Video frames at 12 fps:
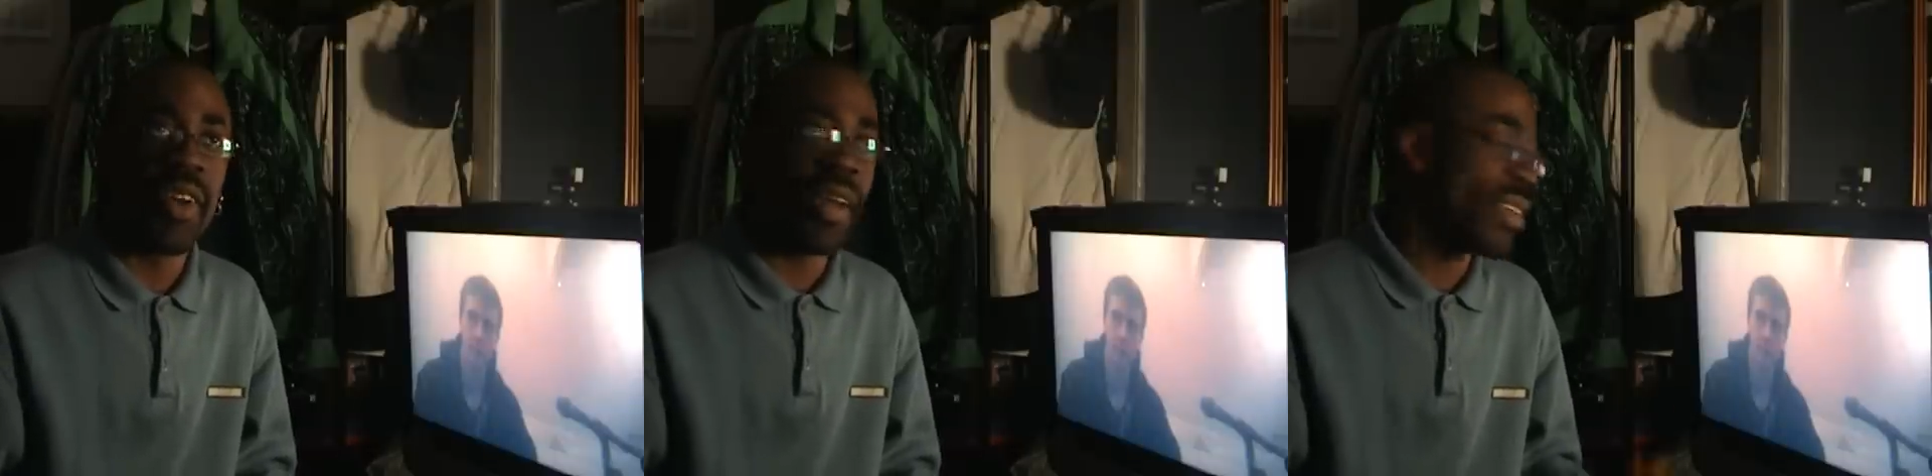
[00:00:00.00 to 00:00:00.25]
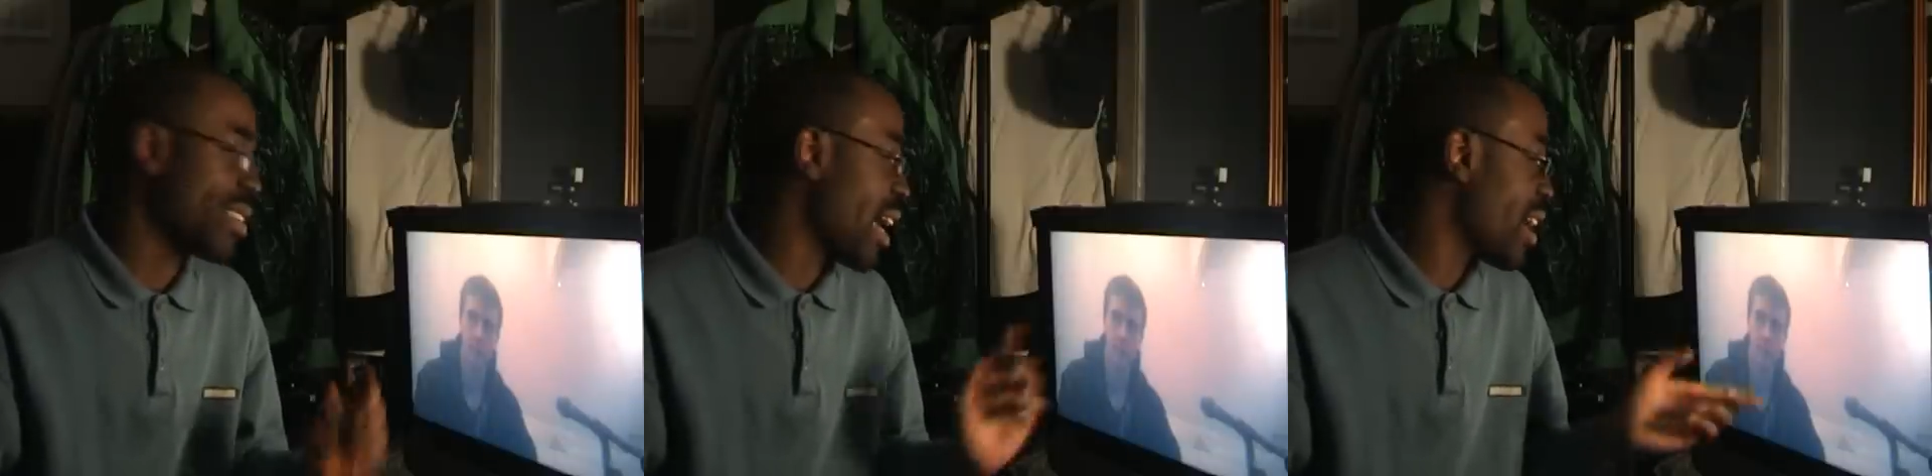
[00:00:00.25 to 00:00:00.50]

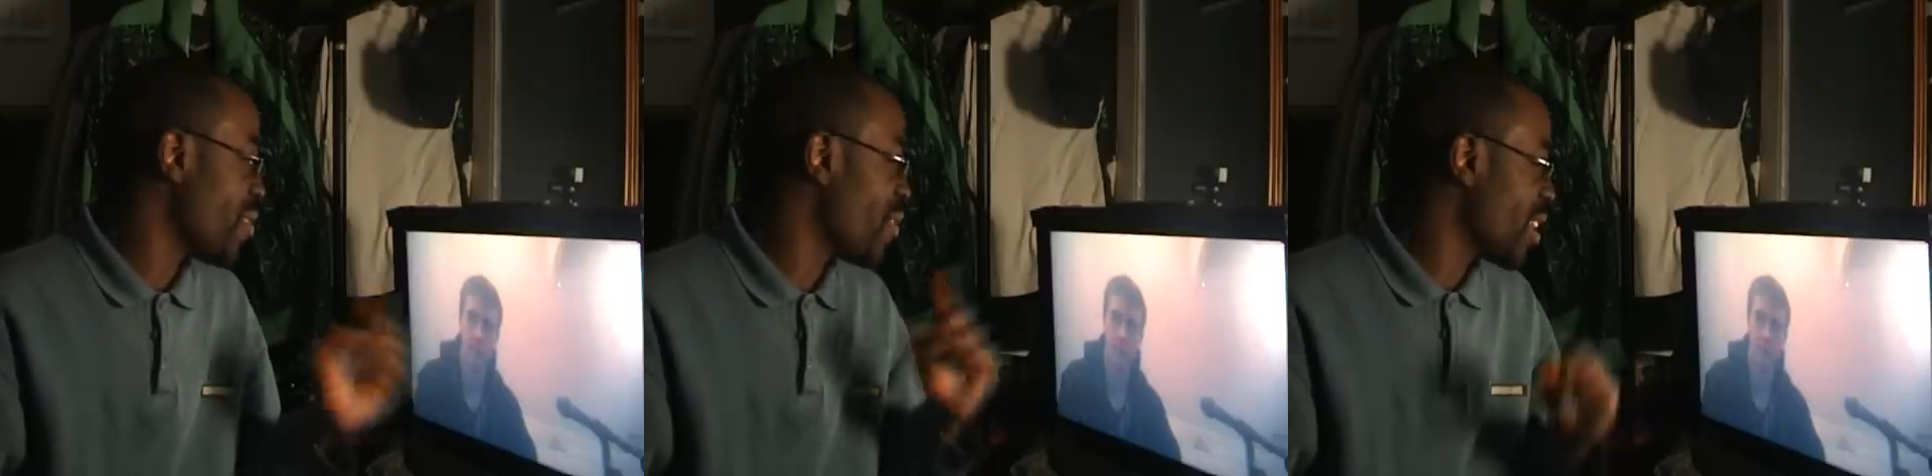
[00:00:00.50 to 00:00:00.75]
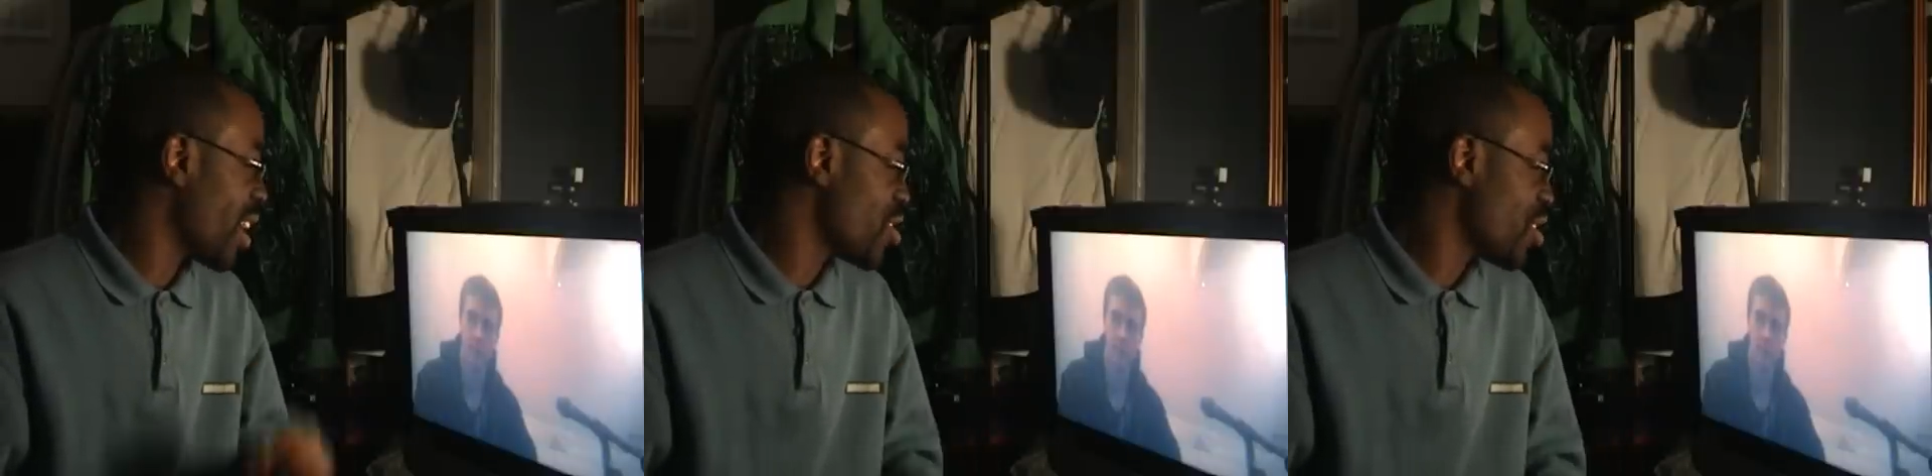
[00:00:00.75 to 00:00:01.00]
it. Is that how you
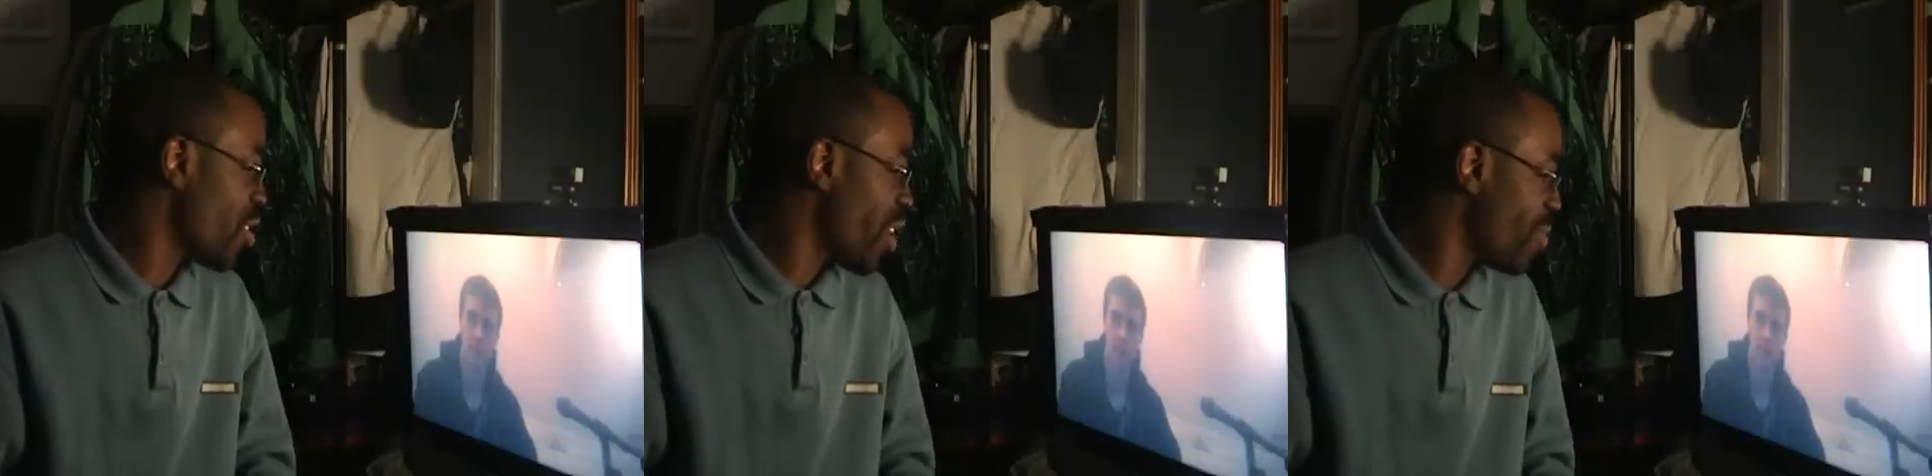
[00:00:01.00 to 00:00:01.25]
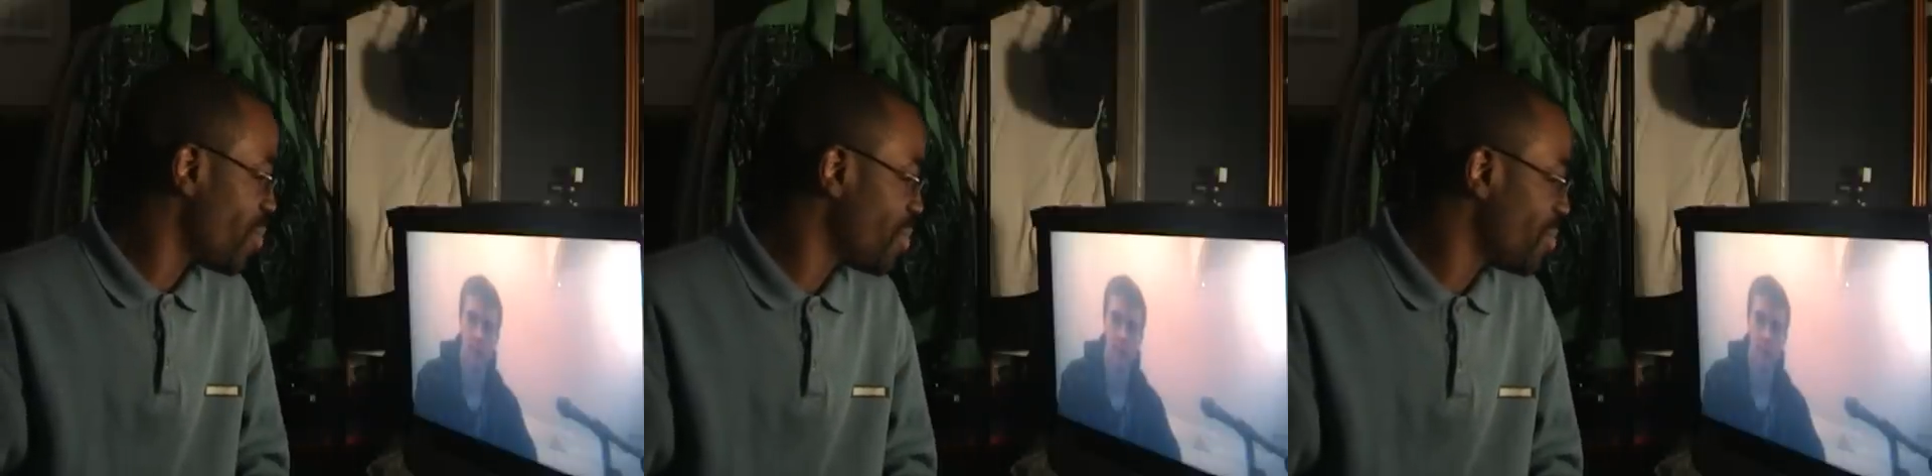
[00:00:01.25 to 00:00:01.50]
think they should do
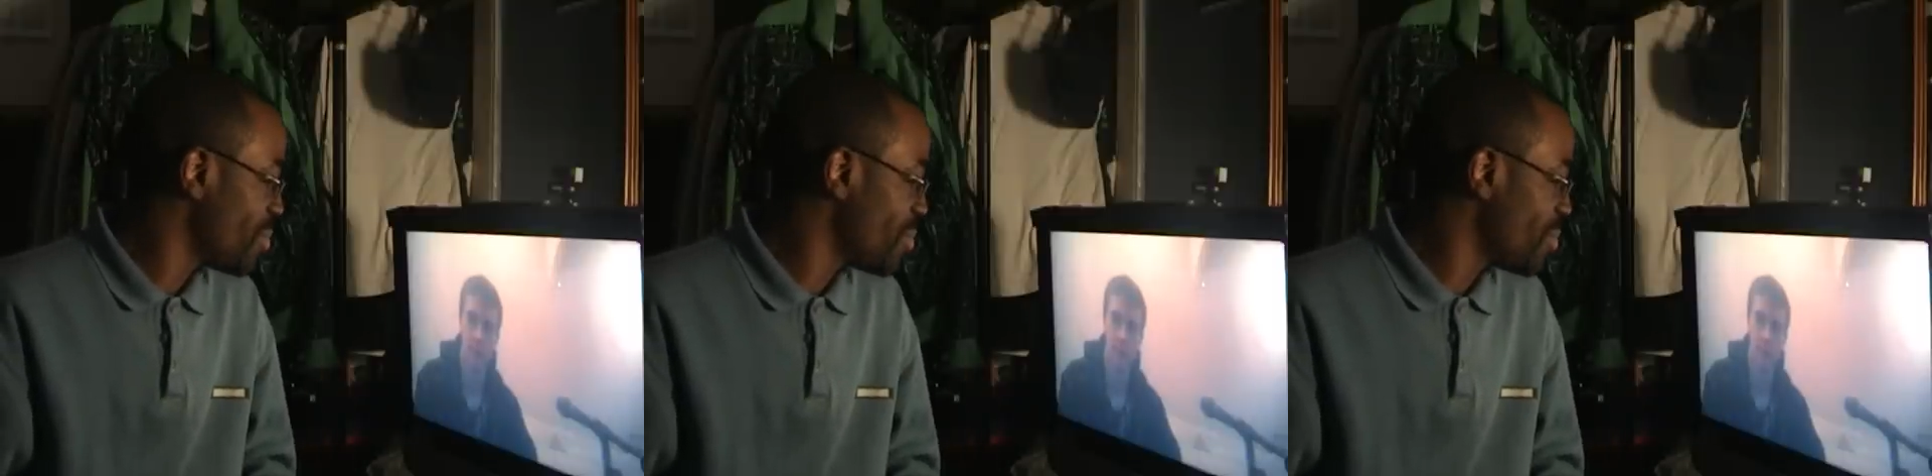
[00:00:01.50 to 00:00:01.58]
it?